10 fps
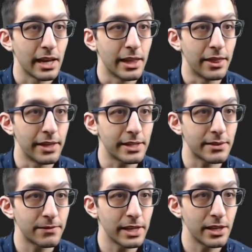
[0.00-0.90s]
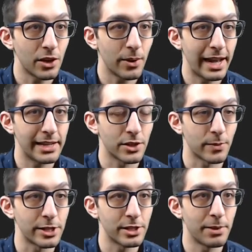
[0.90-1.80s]
This video has a
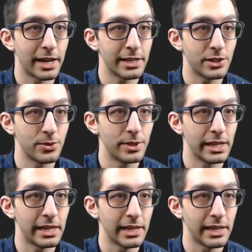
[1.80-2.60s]
rigid body 2D,